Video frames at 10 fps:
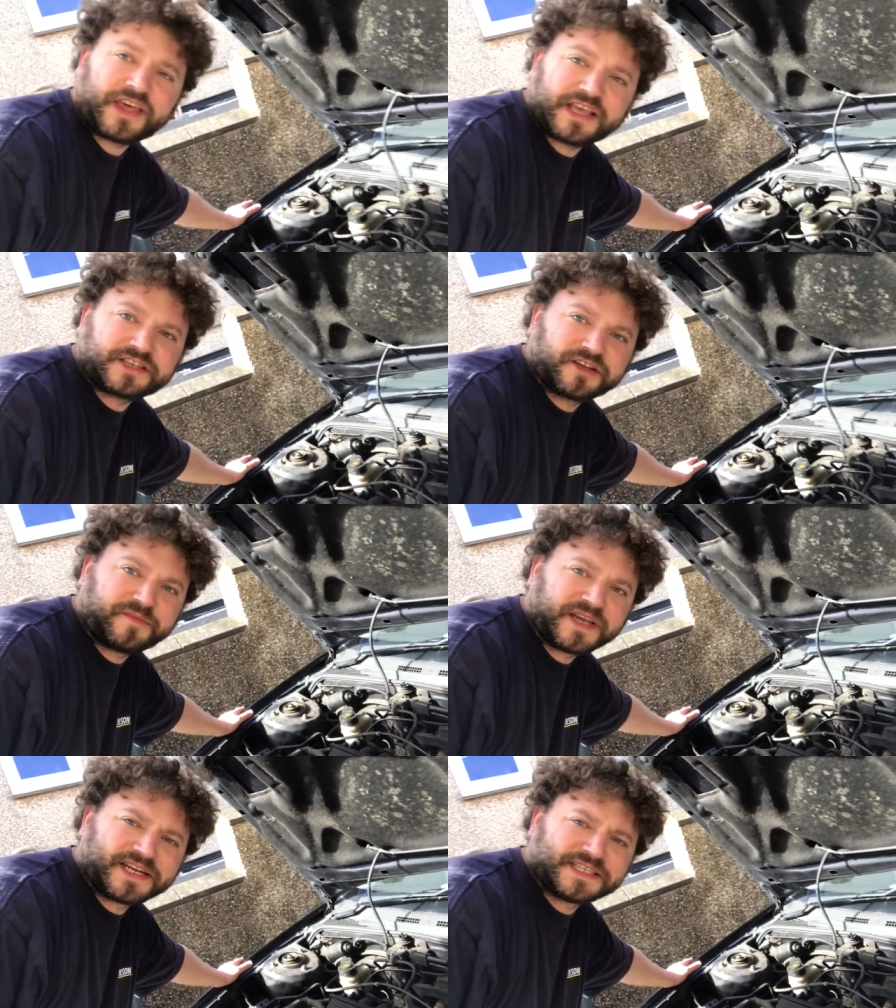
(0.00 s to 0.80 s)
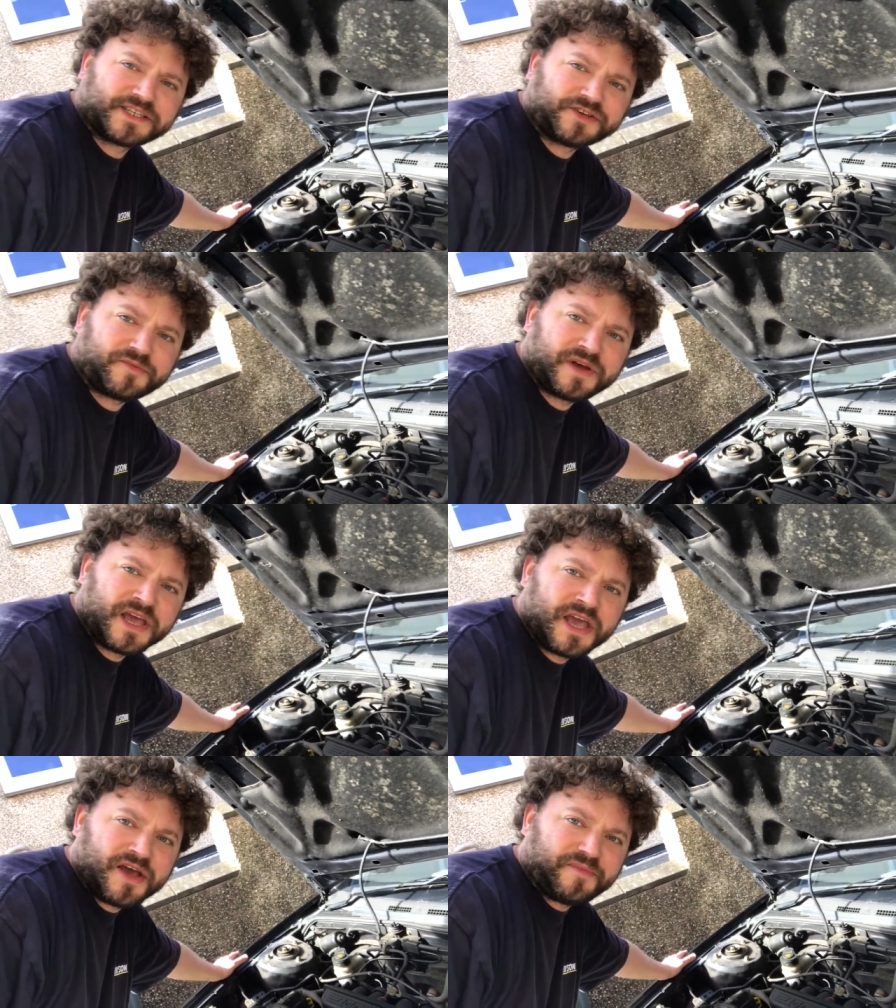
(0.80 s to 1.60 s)
think it's going to be an easy job,
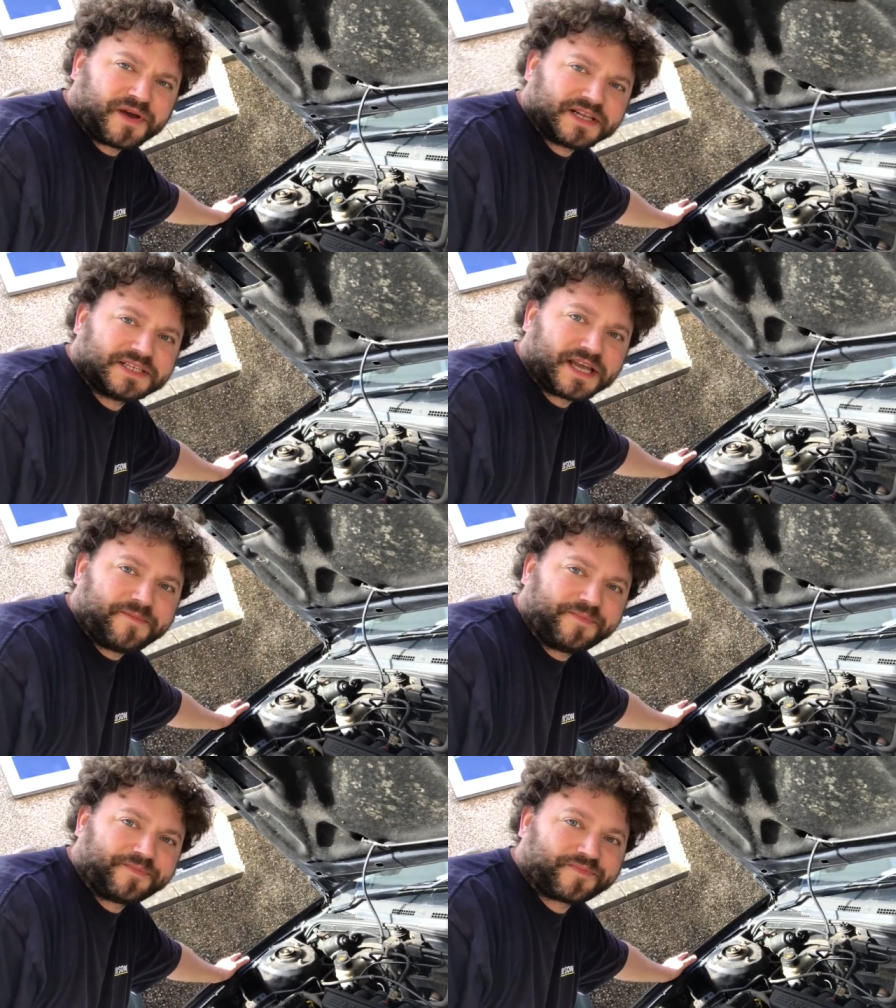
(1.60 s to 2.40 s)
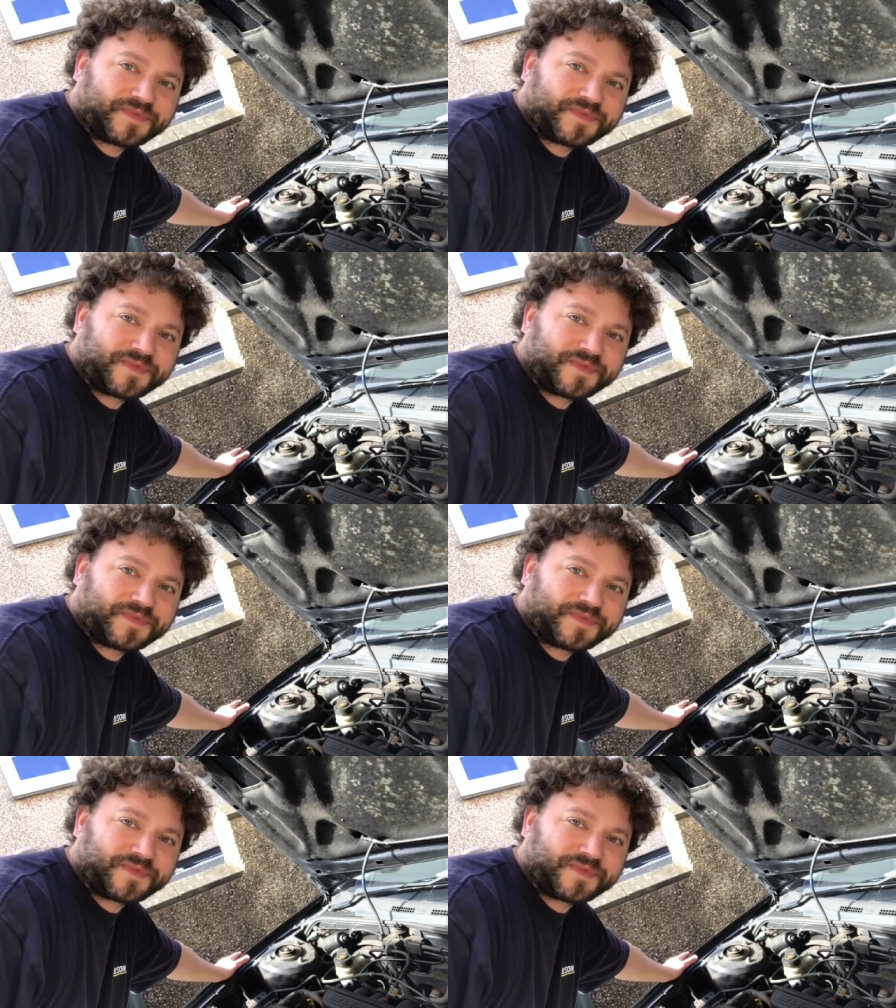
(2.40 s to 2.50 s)
but um,